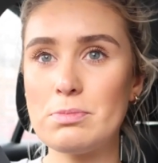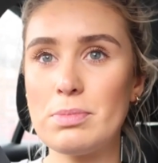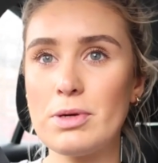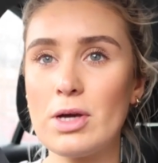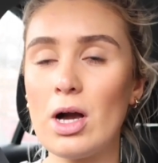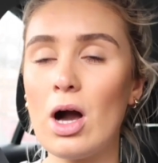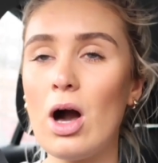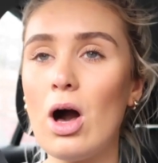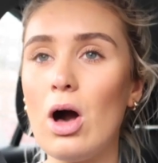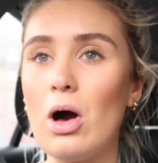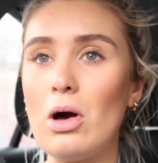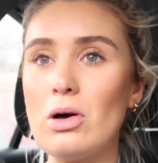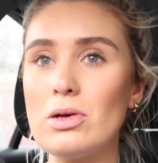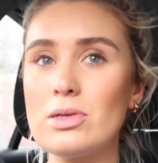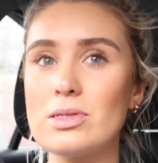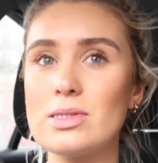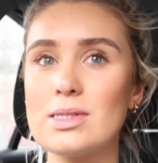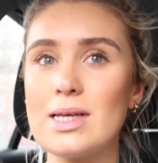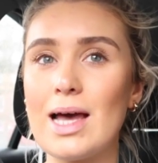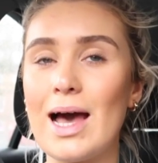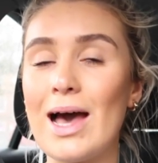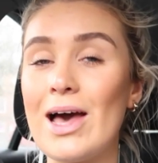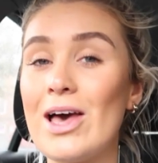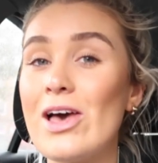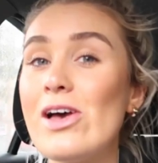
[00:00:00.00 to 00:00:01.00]
because
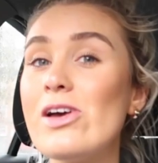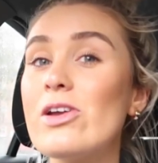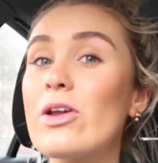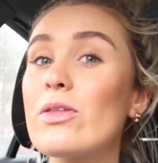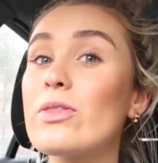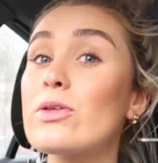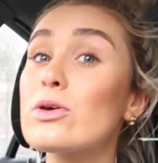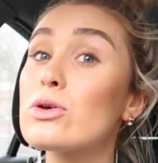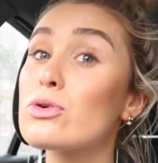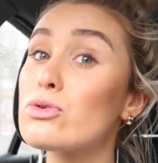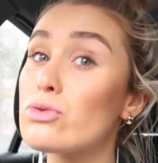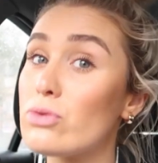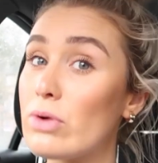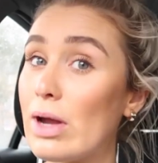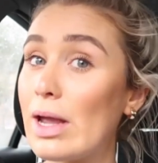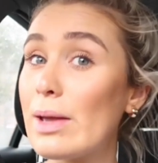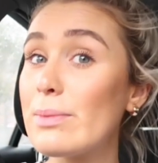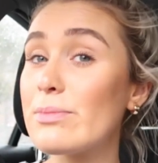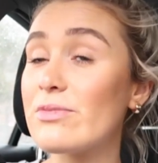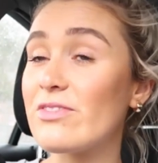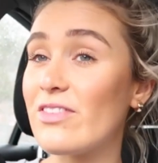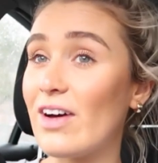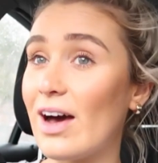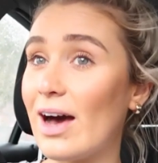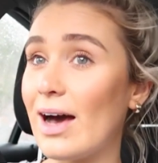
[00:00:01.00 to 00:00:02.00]
I heard on the
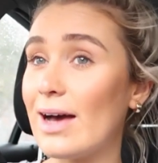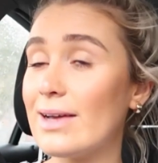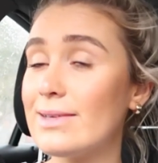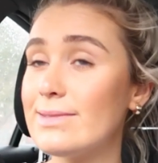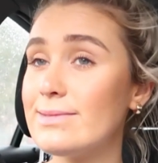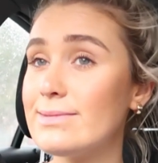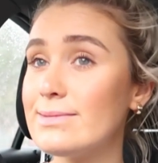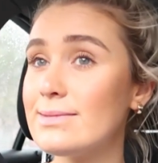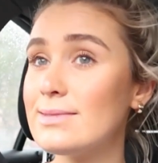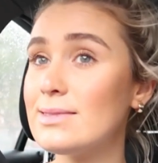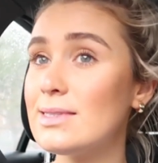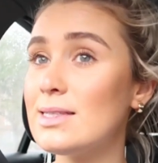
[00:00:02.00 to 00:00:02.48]
grapevine